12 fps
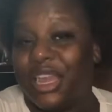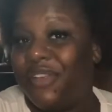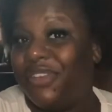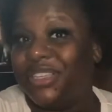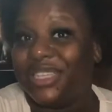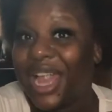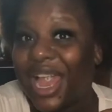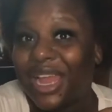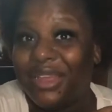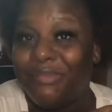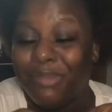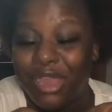have
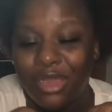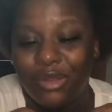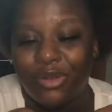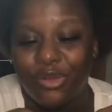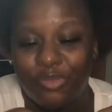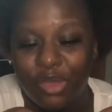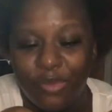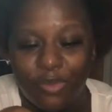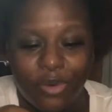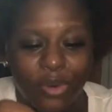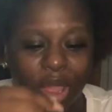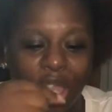anxiety meeting new
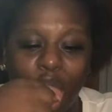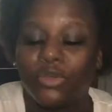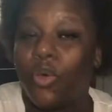people and